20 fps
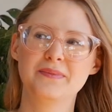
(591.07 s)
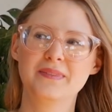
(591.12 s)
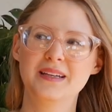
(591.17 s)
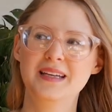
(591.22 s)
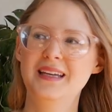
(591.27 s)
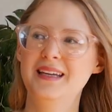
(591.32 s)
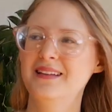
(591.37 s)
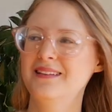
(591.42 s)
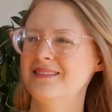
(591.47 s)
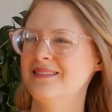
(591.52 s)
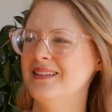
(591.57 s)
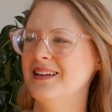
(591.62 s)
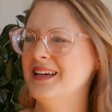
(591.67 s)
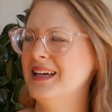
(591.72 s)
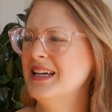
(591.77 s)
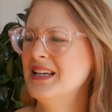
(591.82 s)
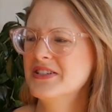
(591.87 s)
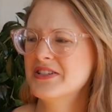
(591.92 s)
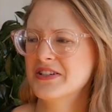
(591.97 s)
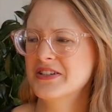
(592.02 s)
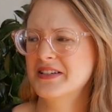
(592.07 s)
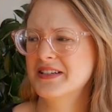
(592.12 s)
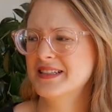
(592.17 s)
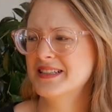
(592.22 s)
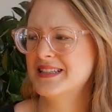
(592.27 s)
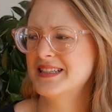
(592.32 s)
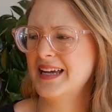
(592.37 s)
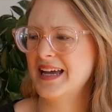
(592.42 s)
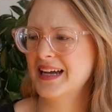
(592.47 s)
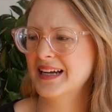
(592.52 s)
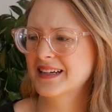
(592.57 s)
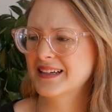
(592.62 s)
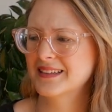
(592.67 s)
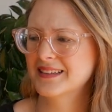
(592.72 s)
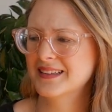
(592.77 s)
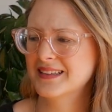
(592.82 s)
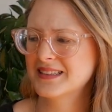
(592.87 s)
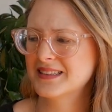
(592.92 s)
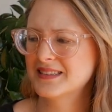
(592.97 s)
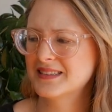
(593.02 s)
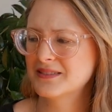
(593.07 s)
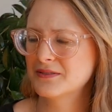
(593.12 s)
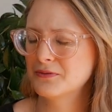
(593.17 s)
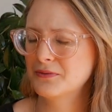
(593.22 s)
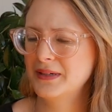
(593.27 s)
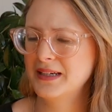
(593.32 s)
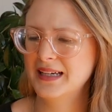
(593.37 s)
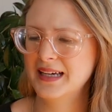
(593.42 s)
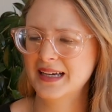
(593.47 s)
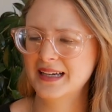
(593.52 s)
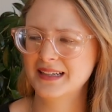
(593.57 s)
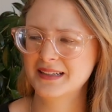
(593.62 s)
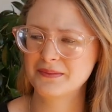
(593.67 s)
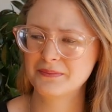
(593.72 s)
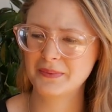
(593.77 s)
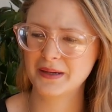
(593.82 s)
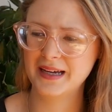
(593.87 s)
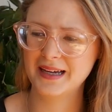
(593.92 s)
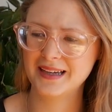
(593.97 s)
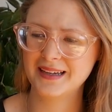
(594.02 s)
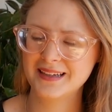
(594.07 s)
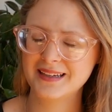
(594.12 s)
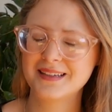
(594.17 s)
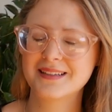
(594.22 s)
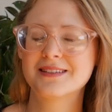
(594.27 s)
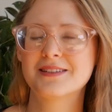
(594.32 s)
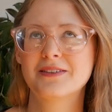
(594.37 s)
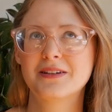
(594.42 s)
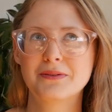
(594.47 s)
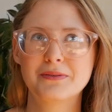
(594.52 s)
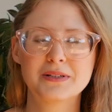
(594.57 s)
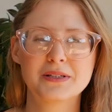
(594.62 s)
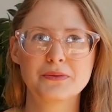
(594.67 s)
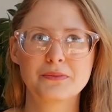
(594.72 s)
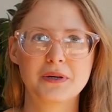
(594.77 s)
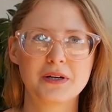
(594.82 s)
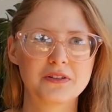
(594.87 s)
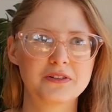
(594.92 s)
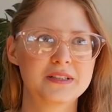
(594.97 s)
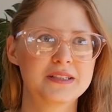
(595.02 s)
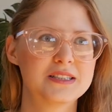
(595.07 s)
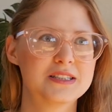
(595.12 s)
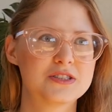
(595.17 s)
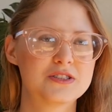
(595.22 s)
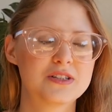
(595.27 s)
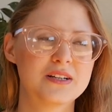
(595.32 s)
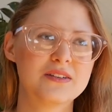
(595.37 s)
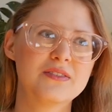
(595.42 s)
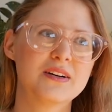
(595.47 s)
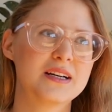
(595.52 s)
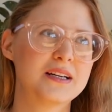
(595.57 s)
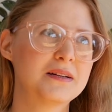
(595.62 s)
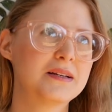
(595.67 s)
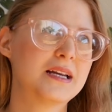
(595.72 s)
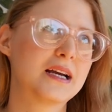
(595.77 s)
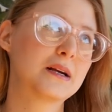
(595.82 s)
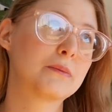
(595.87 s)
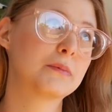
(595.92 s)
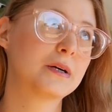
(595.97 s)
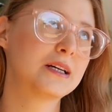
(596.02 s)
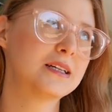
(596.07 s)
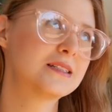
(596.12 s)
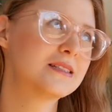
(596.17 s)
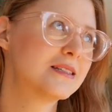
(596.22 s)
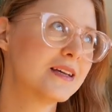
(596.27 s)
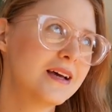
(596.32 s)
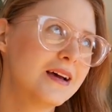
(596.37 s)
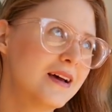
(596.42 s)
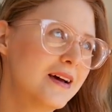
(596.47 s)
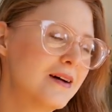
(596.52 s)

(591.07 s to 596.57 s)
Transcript: He injured his neck this weekend, but so he went to Walgreens to try to find a neck brace.